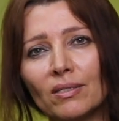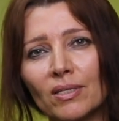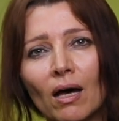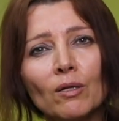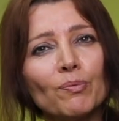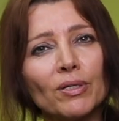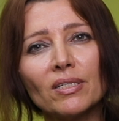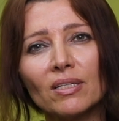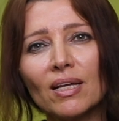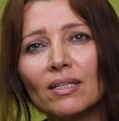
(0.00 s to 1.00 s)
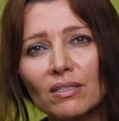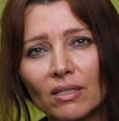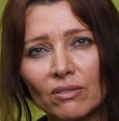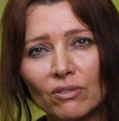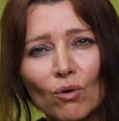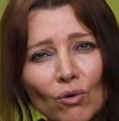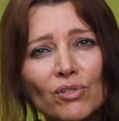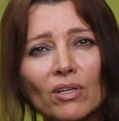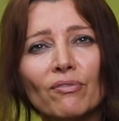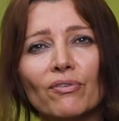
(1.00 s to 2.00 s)
it's unprecedented, your
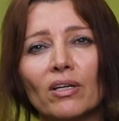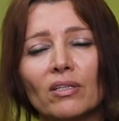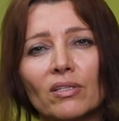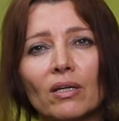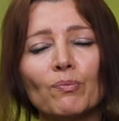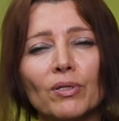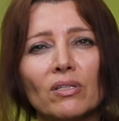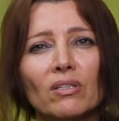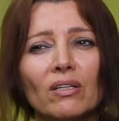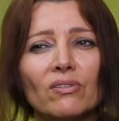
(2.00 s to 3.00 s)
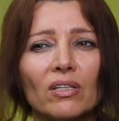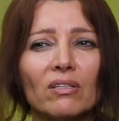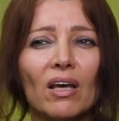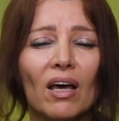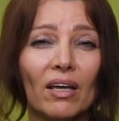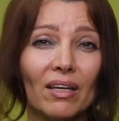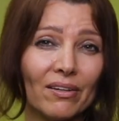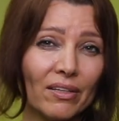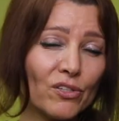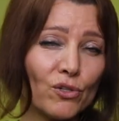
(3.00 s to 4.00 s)
suffering is unprecedented in
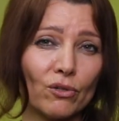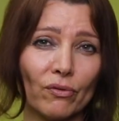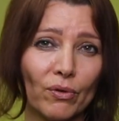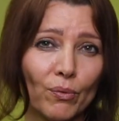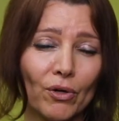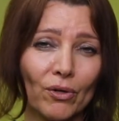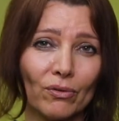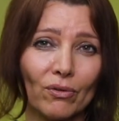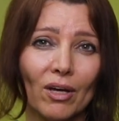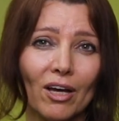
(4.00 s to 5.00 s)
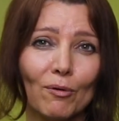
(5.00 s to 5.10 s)
the history of the world.